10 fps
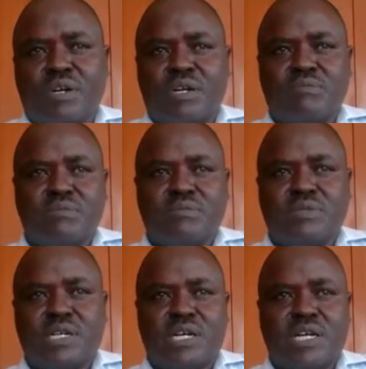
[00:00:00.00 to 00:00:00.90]

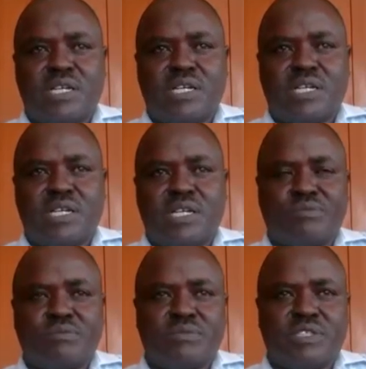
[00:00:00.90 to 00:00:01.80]
program, as a
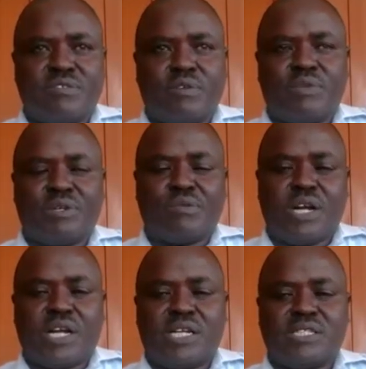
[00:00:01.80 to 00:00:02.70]
development
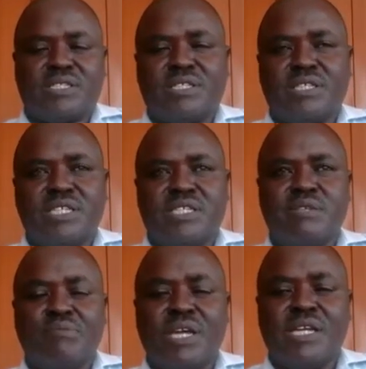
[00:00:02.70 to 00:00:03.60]
workers, this
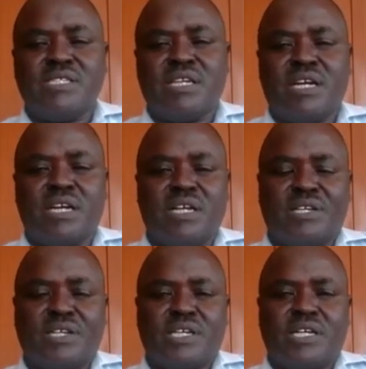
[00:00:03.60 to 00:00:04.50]
remains a
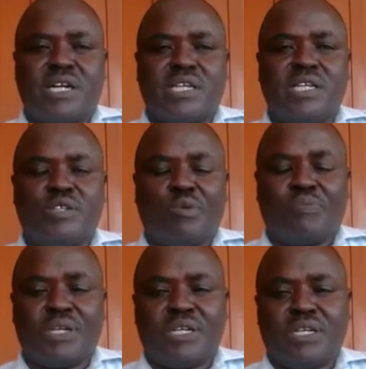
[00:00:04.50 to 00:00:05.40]
key
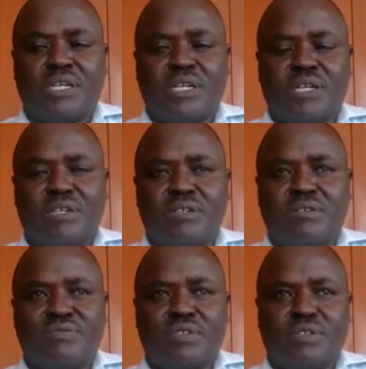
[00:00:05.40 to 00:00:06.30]
topic
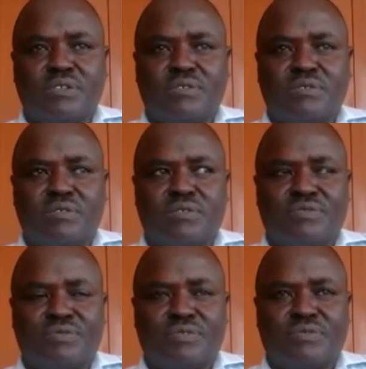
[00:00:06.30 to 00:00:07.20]

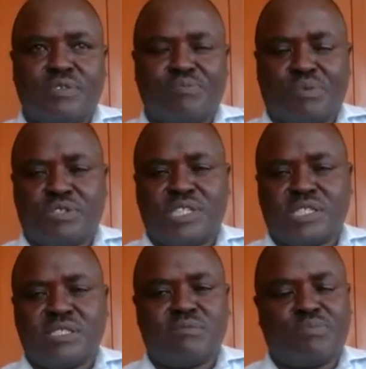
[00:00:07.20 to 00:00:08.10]
for
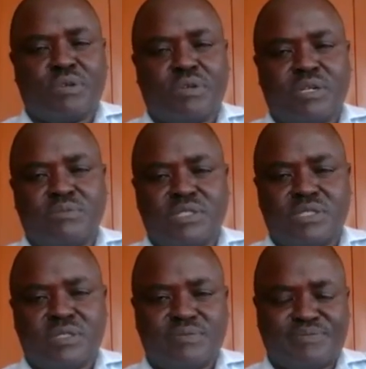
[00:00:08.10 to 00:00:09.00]
projects and programs.